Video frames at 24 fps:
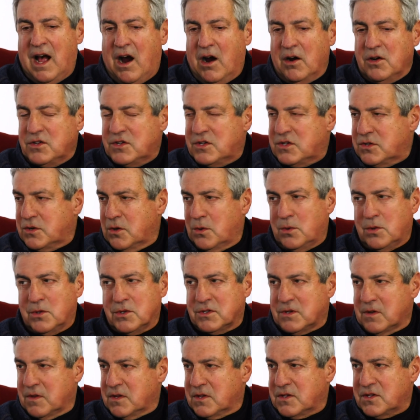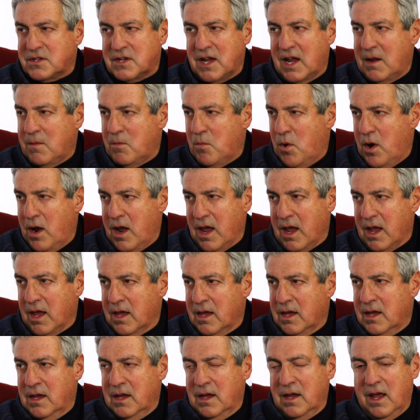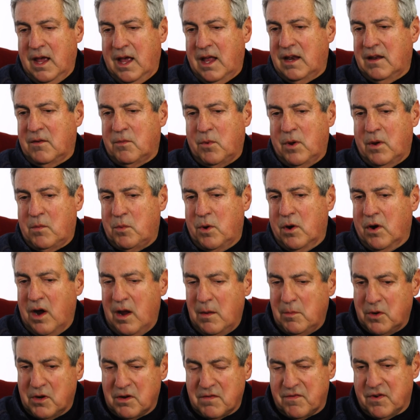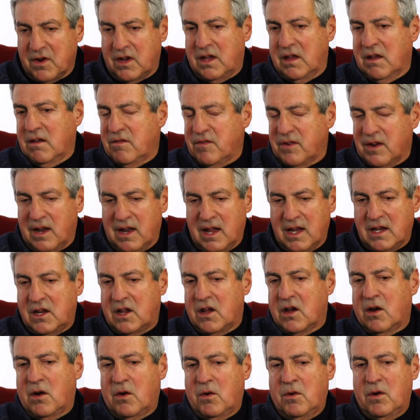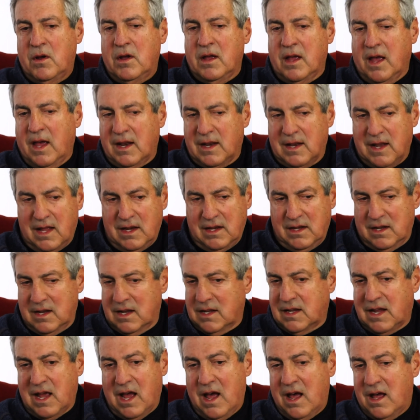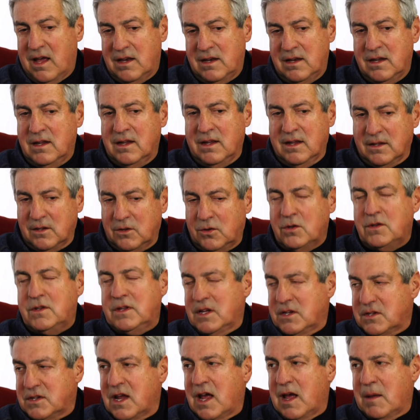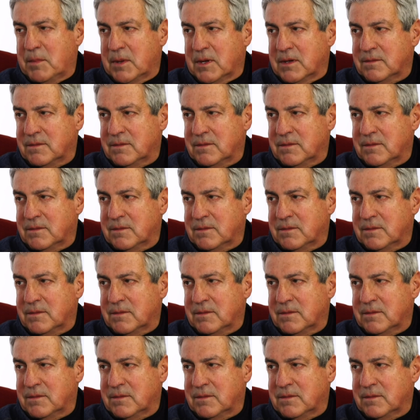Our souls are the same way. And then when we're able to forgive and let go and let God, good things happen.